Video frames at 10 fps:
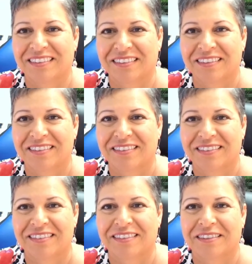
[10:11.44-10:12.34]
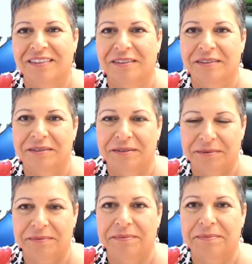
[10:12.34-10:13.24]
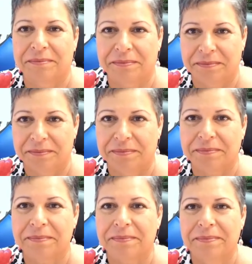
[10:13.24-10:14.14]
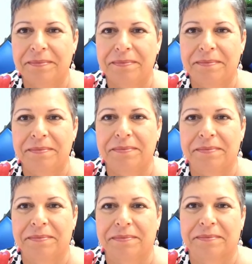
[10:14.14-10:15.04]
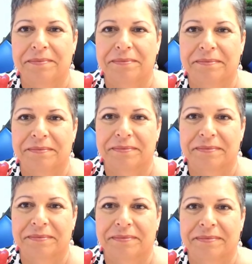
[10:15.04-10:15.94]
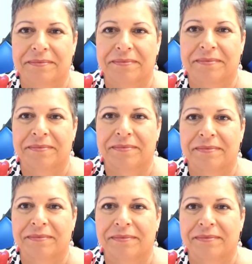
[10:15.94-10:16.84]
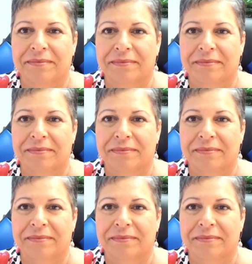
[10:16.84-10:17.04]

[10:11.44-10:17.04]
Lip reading: (not speaking)